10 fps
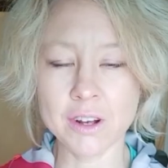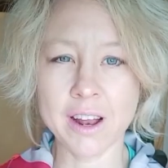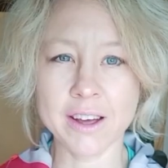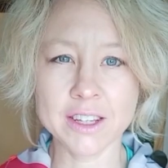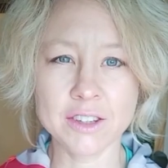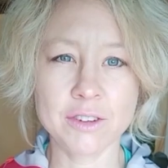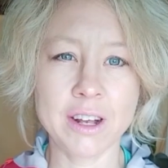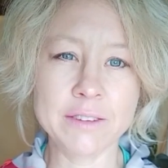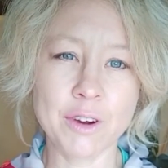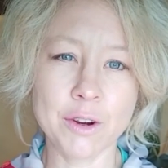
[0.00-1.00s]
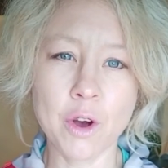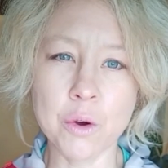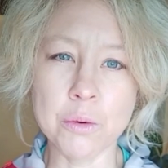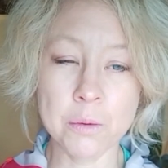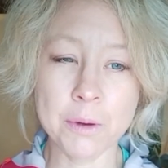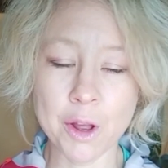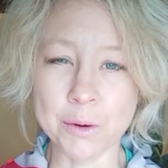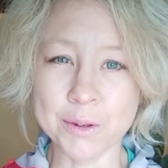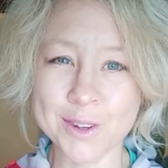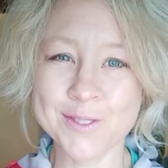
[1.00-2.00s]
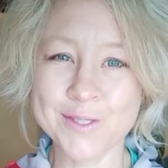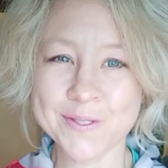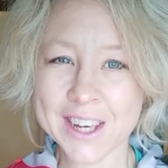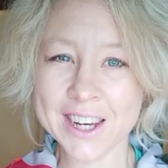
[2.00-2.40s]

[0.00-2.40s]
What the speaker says: I wouldn't like to leave her home alone.